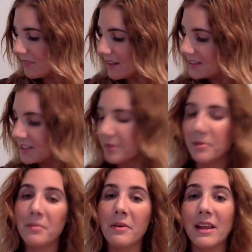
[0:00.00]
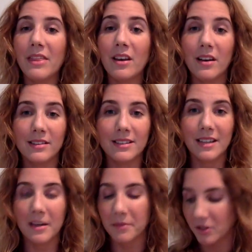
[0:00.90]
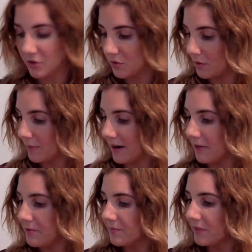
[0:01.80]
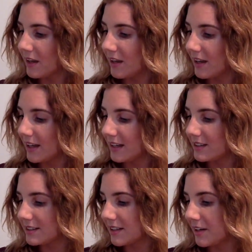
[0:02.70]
So probably the last thing I'm going to talk about is